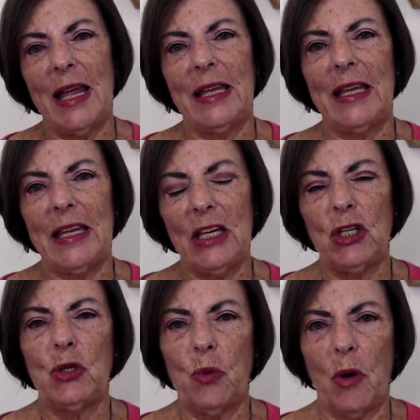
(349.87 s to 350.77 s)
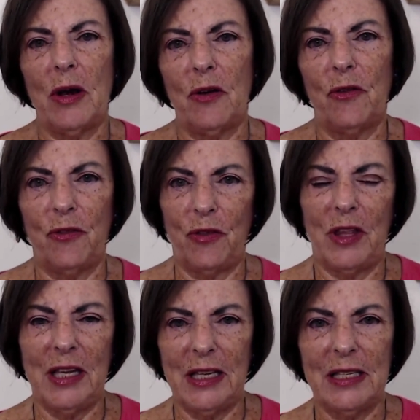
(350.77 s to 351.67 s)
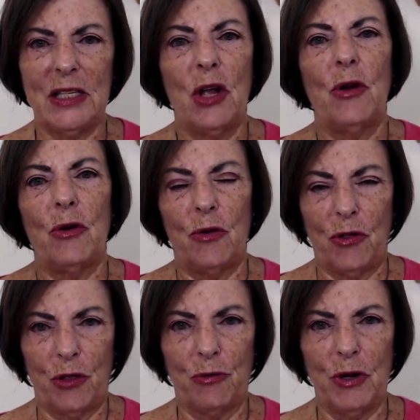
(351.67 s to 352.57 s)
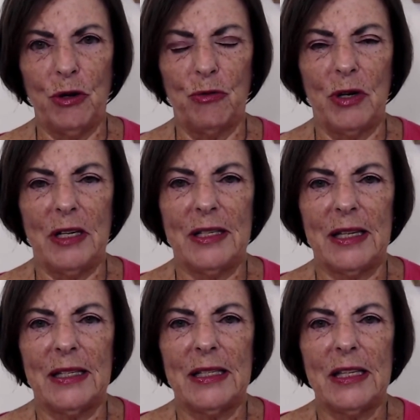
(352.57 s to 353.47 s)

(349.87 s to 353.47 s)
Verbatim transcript: each one of these three reasons,